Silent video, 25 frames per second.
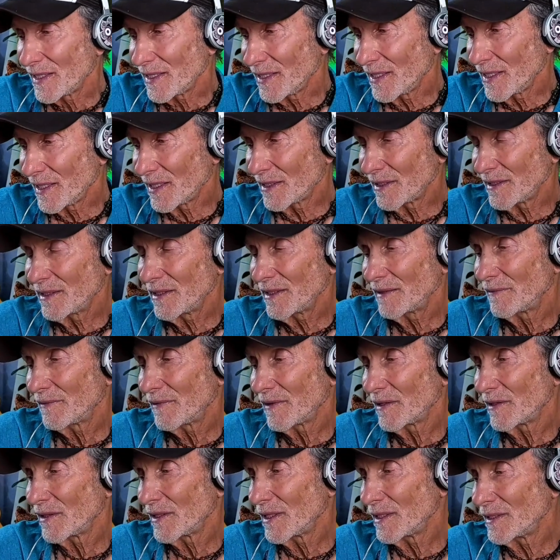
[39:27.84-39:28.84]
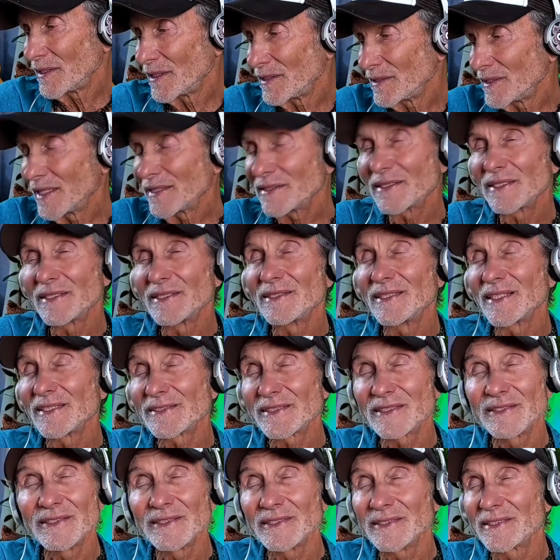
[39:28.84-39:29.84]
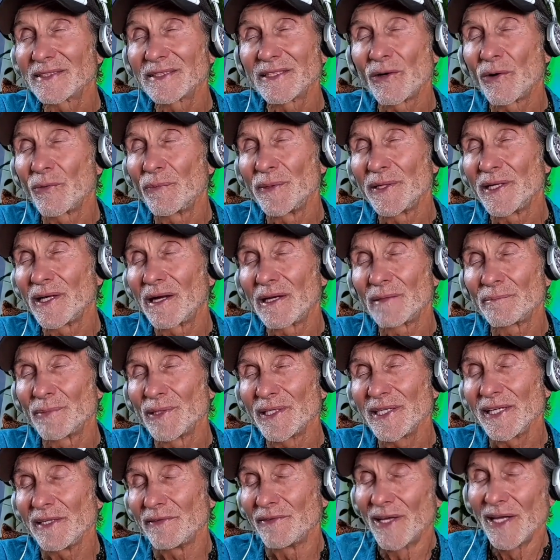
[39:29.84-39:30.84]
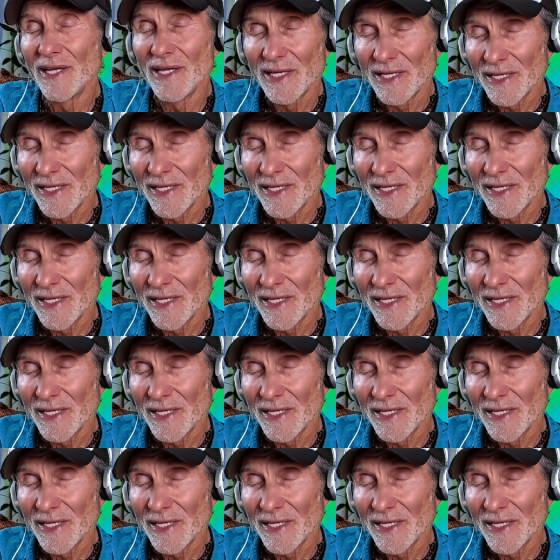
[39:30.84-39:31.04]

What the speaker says: in, let's go beyond belief.